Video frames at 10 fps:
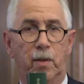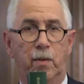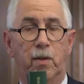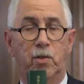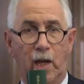
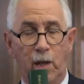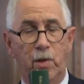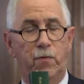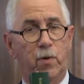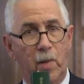The same
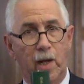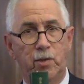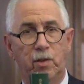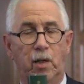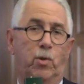
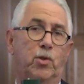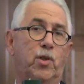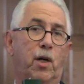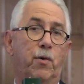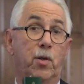information I'm going to
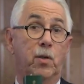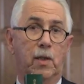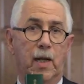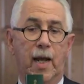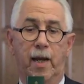share with you
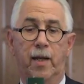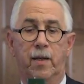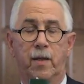today